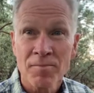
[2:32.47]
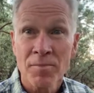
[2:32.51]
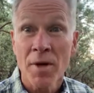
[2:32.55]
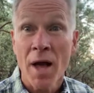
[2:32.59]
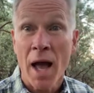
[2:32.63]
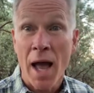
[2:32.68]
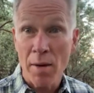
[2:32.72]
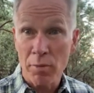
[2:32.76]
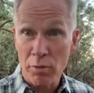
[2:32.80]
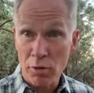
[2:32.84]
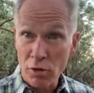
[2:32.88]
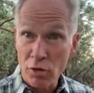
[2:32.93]

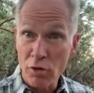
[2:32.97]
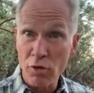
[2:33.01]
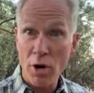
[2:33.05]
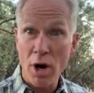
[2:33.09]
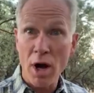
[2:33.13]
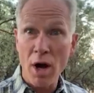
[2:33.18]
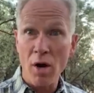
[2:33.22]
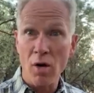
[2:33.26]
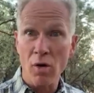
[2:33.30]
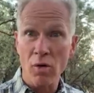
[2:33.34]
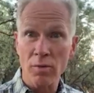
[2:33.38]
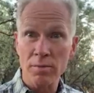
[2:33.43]
I will
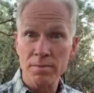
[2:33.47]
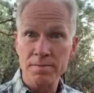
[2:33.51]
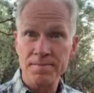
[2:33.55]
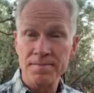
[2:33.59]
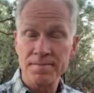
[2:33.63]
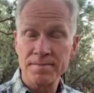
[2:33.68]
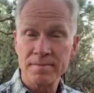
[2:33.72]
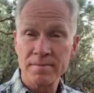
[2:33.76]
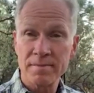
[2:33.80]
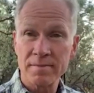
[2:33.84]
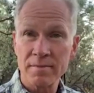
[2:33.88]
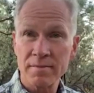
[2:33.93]
grow
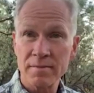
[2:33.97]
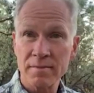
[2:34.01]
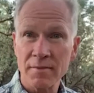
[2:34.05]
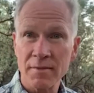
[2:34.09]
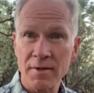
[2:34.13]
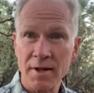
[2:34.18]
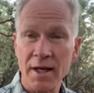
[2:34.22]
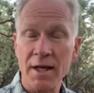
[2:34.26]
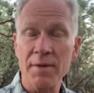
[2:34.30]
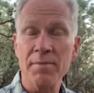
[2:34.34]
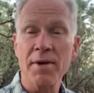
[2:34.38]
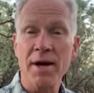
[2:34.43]

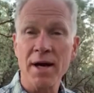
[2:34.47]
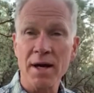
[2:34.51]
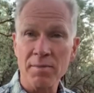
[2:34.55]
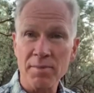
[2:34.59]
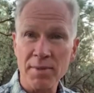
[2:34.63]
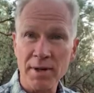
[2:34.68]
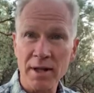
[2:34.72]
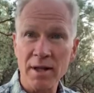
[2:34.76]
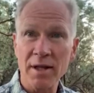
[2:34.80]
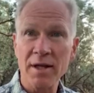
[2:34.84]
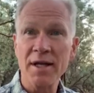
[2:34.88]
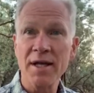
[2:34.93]
in my
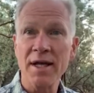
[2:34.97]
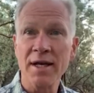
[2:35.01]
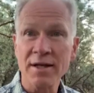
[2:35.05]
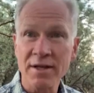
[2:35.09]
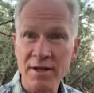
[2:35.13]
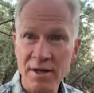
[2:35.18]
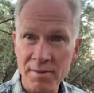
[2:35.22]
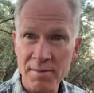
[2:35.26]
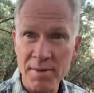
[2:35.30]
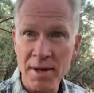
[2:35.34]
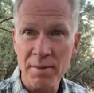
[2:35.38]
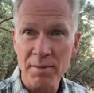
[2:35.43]
ability and
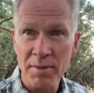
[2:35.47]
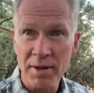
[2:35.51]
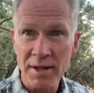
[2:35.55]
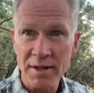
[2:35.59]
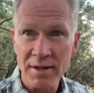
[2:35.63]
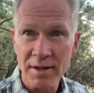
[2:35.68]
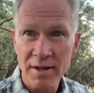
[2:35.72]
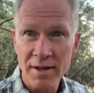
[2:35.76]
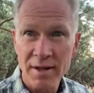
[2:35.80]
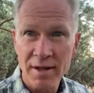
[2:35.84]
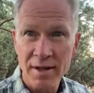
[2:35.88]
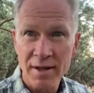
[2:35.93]
commitment
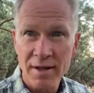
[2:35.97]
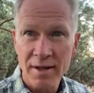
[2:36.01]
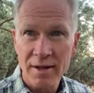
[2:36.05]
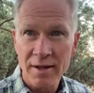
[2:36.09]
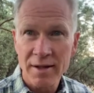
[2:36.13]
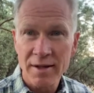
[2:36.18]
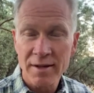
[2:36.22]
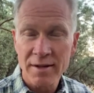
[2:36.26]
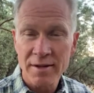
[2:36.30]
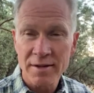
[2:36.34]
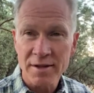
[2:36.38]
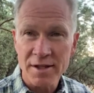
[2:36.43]

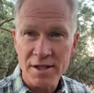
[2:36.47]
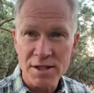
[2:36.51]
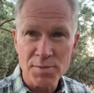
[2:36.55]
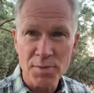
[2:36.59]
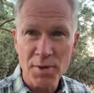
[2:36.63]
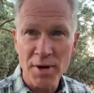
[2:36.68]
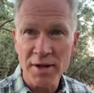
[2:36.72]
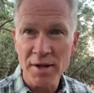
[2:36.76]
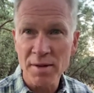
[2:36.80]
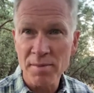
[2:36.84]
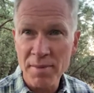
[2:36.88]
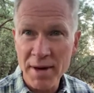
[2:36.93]
to
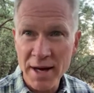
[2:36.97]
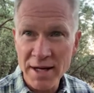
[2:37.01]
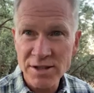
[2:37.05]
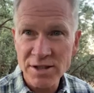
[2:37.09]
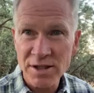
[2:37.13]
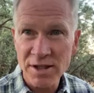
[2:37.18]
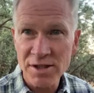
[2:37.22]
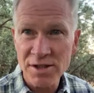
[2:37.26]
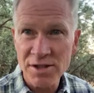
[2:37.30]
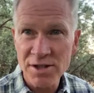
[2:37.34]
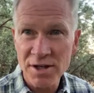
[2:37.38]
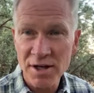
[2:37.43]
spread the
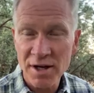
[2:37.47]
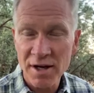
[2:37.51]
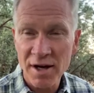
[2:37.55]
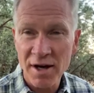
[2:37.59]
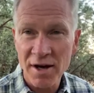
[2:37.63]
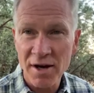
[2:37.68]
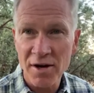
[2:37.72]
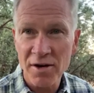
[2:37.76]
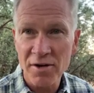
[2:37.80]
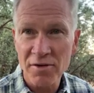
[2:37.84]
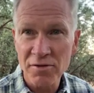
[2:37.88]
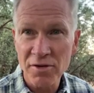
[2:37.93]
message
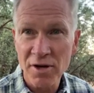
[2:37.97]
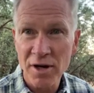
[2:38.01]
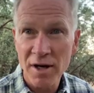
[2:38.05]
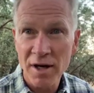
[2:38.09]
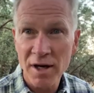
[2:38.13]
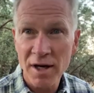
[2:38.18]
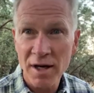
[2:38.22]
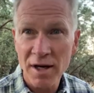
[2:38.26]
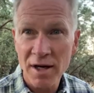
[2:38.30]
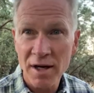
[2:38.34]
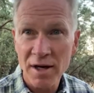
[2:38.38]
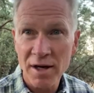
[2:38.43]
of
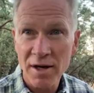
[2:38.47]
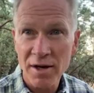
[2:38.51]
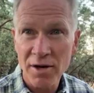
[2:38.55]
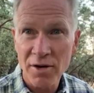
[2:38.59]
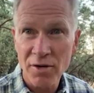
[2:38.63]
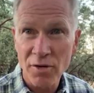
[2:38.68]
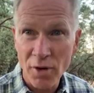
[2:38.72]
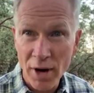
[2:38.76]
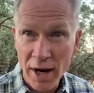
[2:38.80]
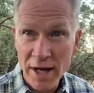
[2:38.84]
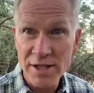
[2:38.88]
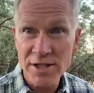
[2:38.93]

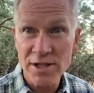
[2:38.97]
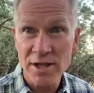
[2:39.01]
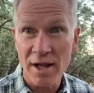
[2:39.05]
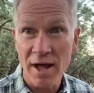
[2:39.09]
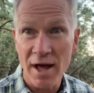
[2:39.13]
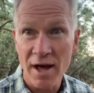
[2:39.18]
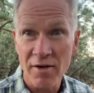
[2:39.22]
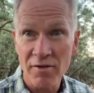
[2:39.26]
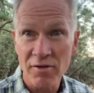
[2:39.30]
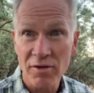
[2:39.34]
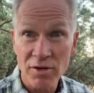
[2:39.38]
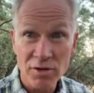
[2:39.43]
Christ's
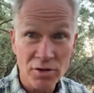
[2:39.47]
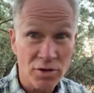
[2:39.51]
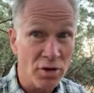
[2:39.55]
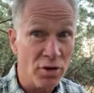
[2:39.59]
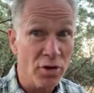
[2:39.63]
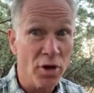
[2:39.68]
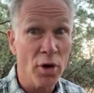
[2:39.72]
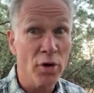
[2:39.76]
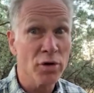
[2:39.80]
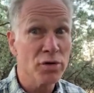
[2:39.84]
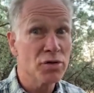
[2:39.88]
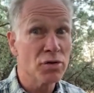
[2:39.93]
love to
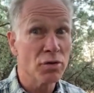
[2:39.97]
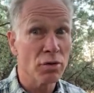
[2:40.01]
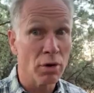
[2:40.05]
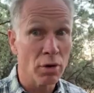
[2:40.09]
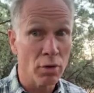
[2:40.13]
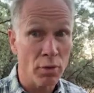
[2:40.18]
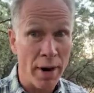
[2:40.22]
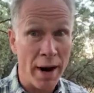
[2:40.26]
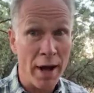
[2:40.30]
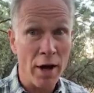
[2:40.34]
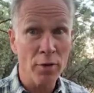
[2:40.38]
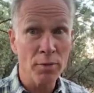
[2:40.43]
those who are
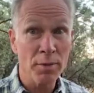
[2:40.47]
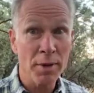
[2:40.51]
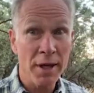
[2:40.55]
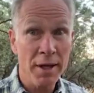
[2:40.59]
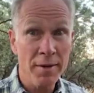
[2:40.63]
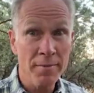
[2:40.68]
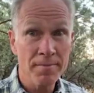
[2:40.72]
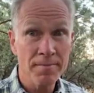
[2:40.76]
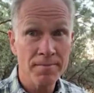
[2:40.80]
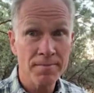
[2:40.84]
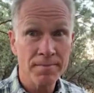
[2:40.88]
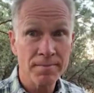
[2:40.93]
around
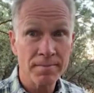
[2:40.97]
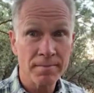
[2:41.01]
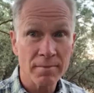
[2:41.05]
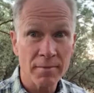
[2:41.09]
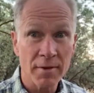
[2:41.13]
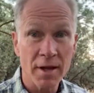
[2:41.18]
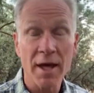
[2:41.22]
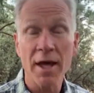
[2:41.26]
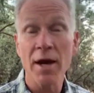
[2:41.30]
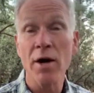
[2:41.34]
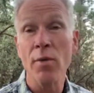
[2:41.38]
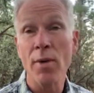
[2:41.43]
me
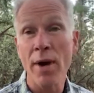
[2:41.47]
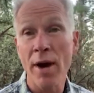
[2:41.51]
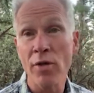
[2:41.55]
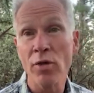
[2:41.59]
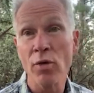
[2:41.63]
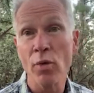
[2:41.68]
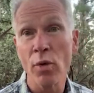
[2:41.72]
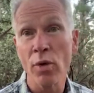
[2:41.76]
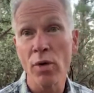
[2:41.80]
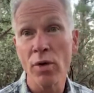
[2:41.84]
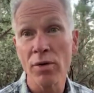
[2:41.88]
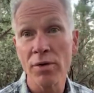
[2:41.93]
and around the
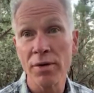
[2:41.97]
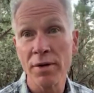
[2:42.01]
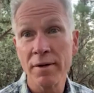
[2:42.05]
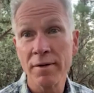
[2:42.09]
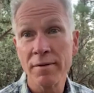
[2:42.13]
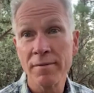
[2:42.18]
world.